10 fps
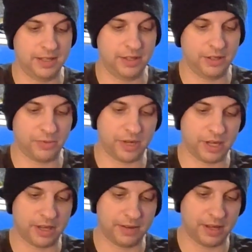here's where I
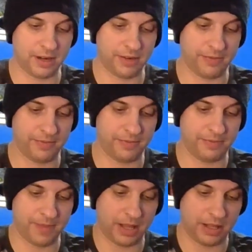kind of
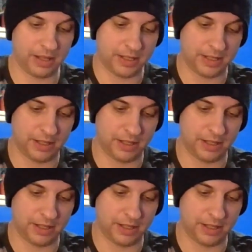make this